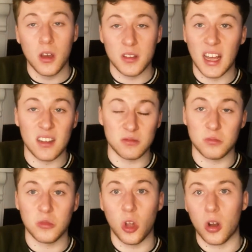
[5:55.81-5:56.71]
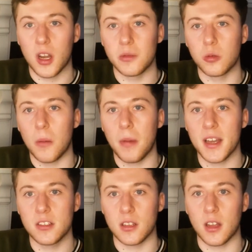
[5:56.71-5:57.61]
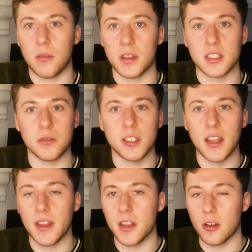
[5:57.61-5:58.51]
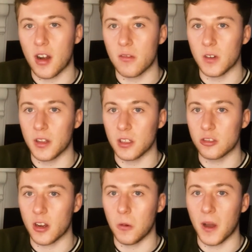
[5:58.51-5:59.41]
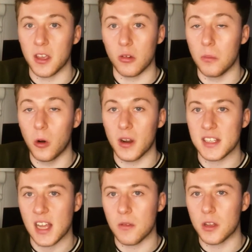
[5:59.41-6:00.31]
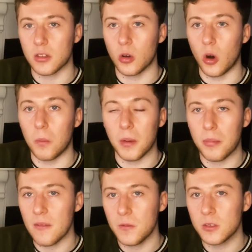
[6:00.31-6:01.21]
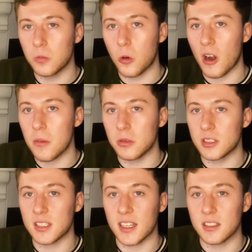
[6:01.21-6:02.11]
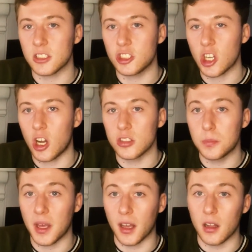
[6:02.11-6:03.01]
That a lot of clubs weren't patient enough for this. If you didn't hit the ground running straight away, you were more or less out the door. But Brentford were able to take this chance, being a